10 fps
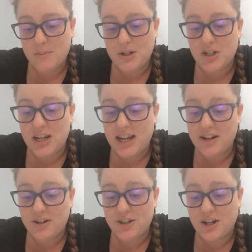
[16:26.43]
But she
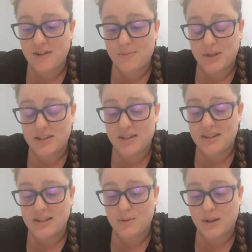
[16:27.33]
had her share of
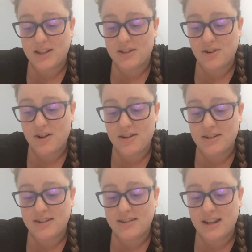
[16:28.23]
business as well as her
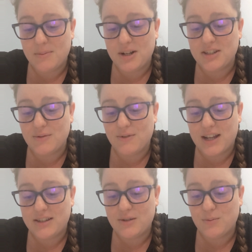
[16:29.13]
aunt, and amongst the
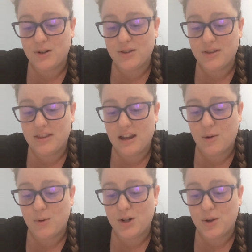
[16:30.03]
rest
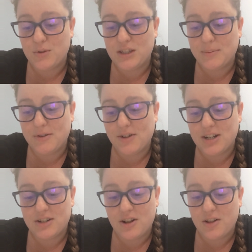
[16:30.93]
there were notes to be
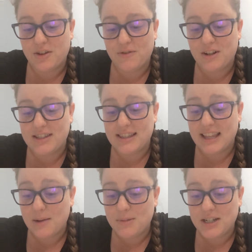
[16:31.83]
written to all their friends in
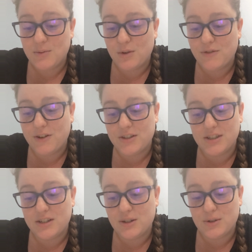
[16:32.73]
Lambton, with
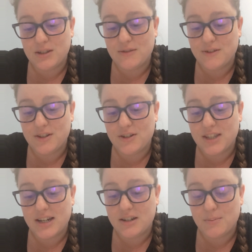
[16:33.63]
false excuses for their
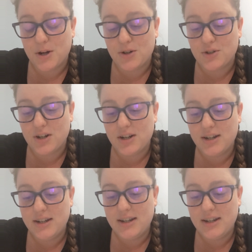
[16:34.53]
sudden departure.